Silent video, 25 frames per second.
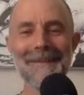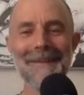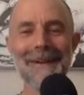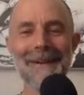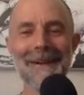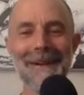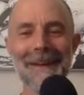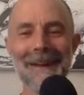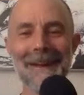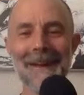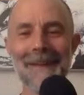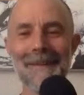
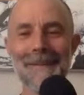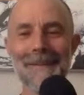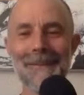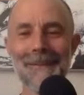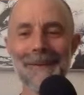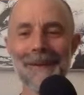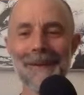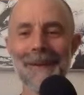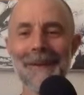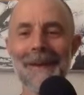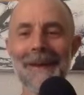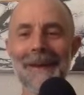very
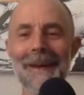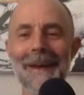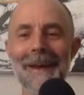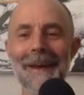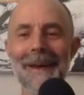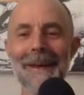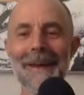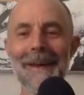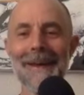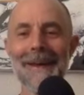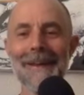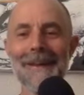helpful.
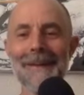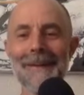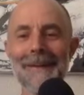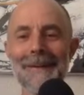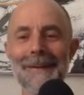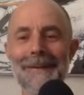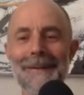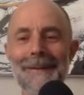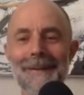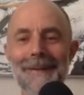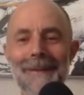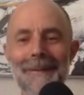And I
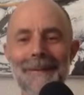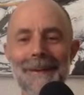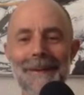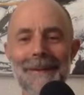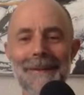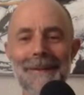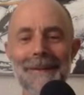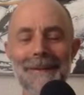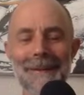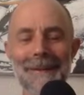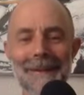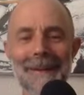looked at them. I
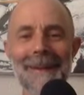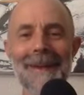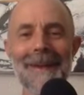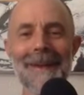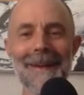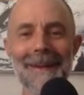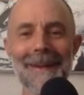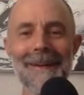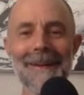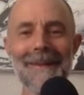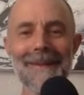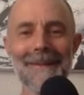thought,
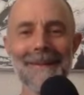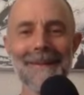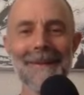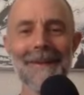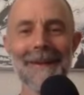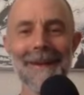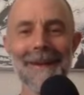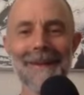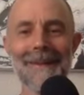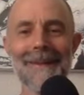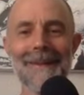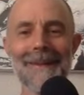yeah,
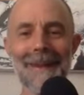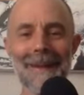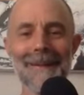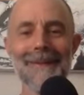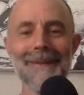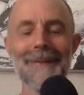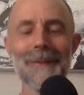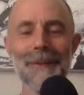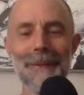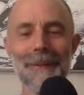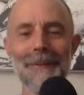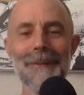I
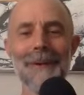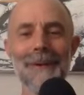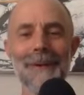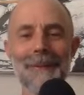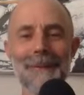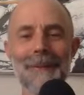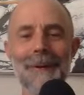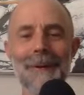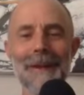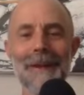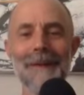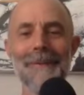sort of
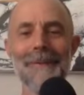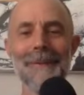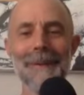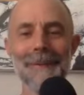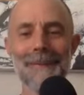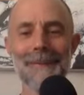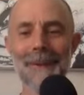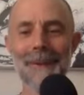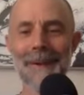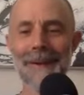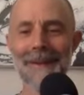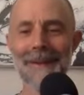agree
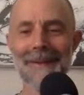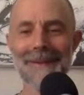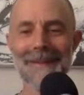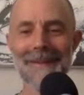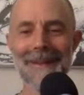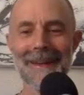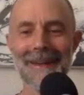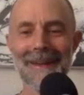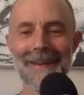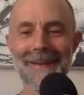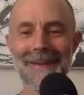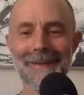with what I
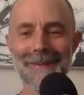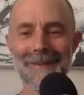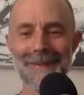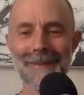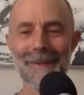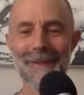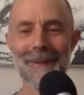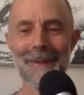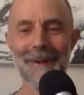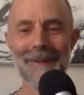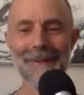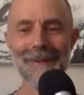said
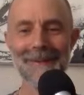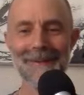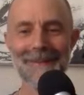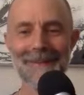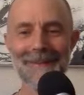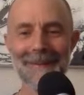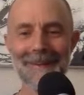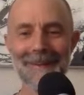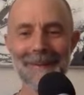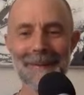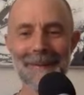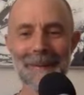for once,
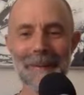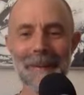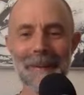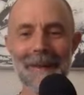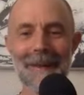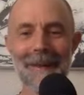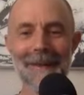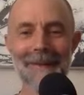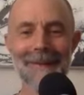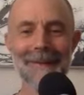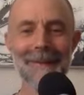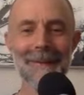you know,
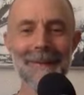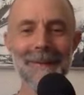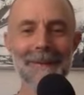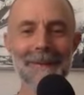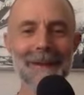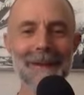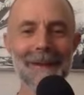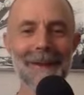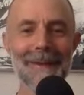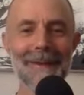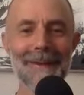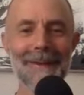because
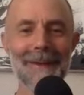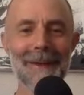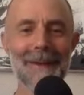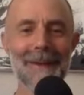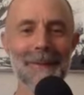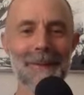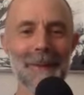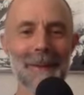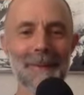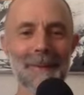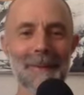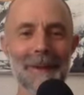usually I
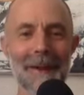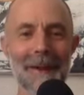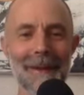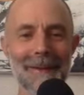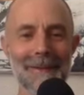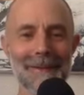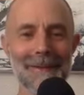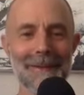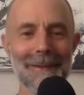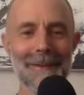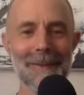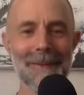change my
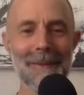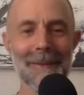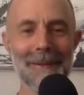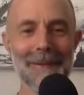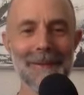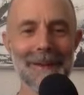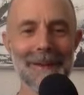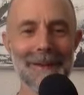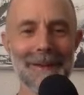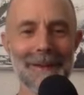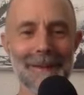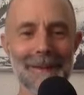mind 6
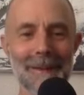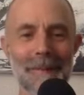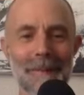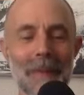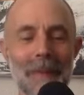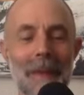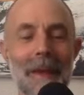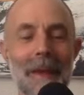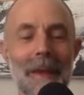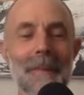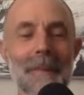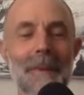months later,
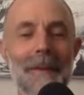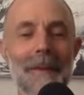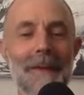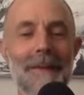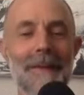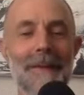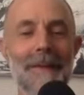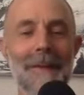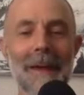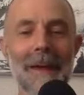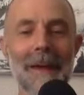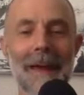but they
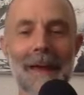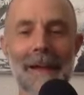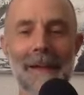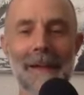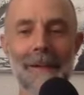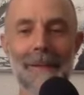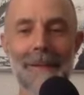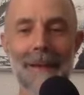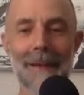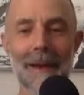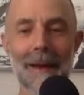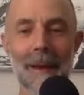sort of
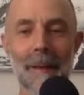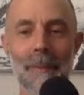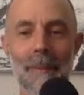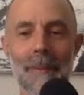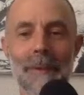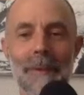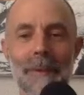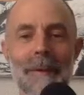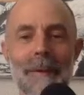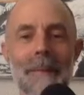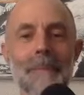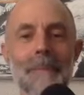held up.
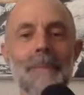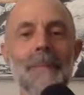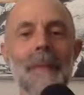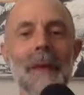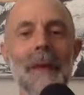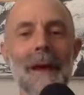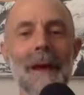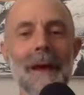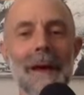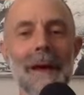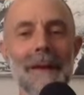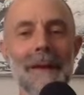
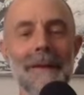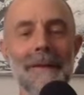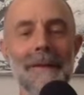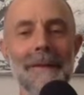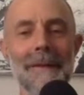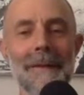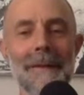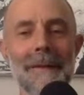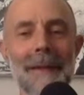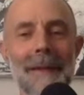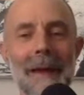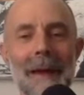
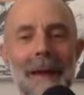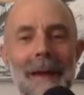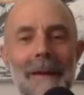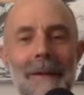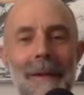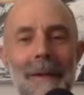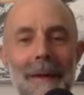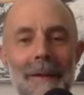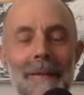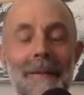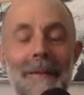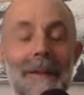And
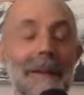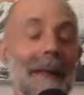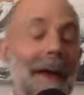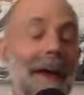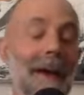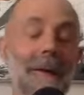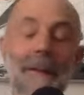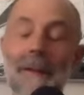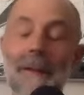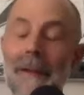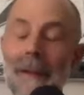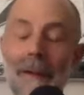now
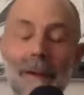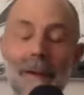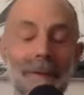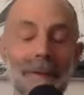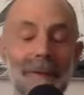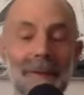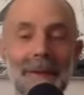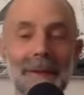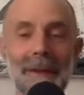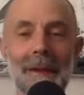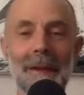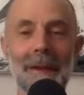
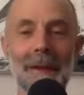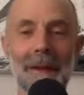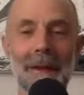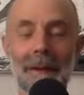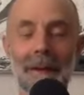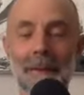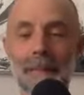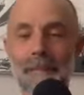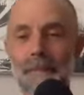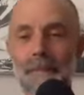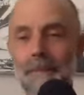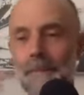last year,